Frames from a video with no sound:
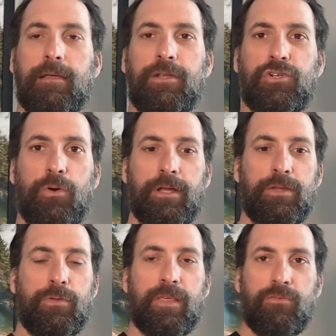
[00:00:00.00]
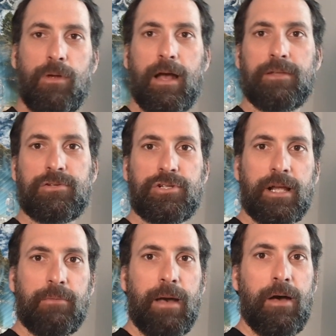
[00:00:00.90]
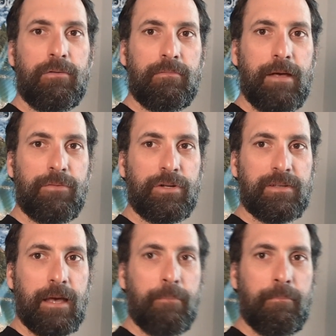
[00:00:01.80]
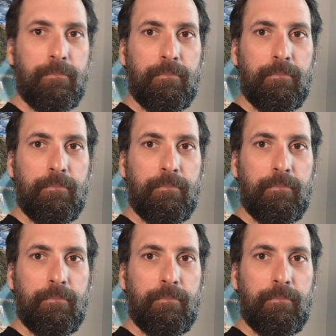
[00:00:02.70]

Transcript: Enjoy it. Use these rods, check them out, have a good time.